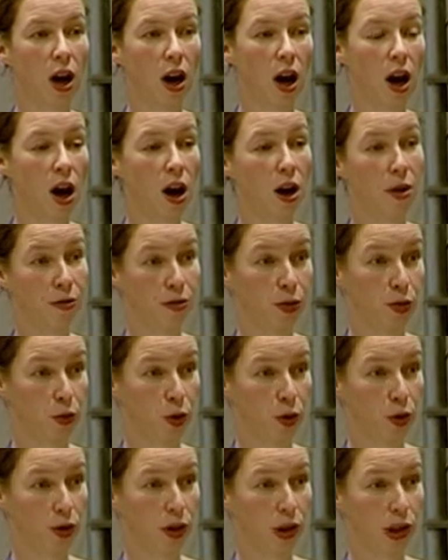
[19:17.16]

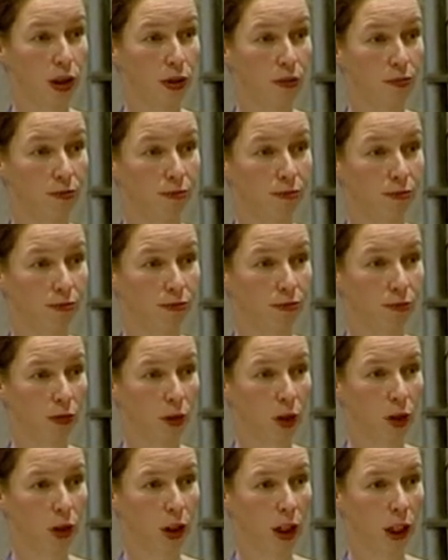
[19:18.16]
afterwards,
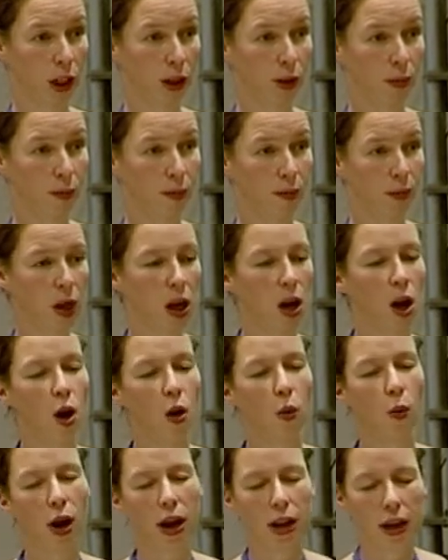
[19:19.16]
okay?
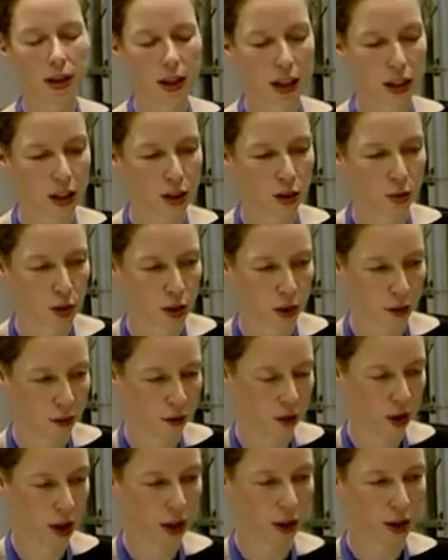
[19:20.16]
Why are they so
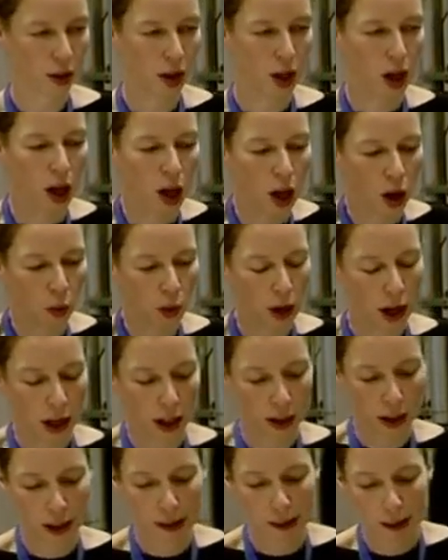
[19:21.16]
different? Well,
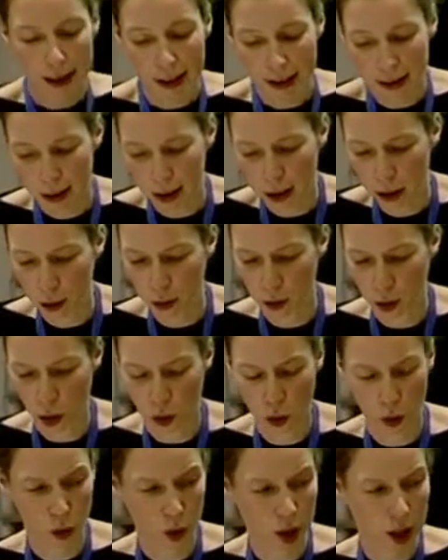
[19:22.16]
the classical view
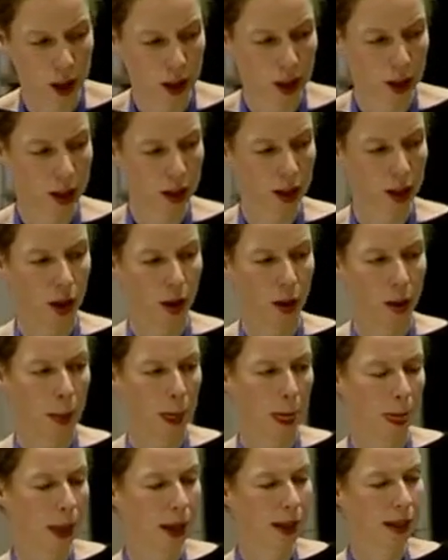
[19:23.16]
is
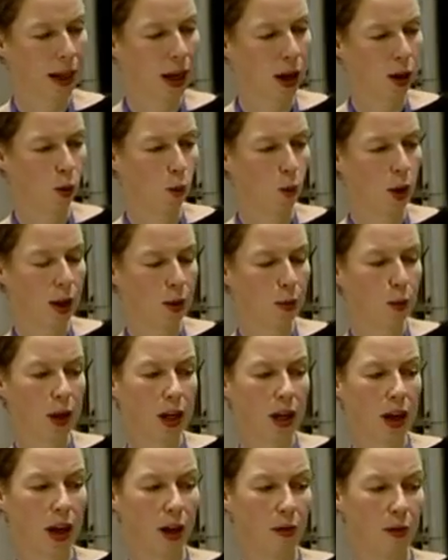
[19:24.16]
that when we
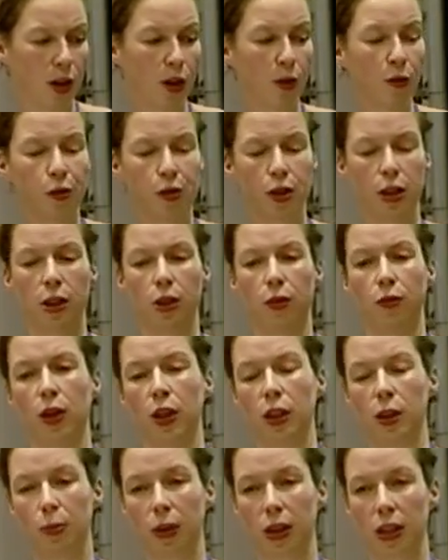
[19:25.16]
have an influence of
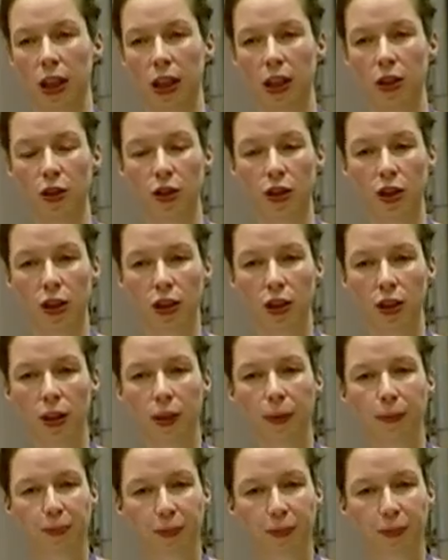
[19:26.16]
expectations,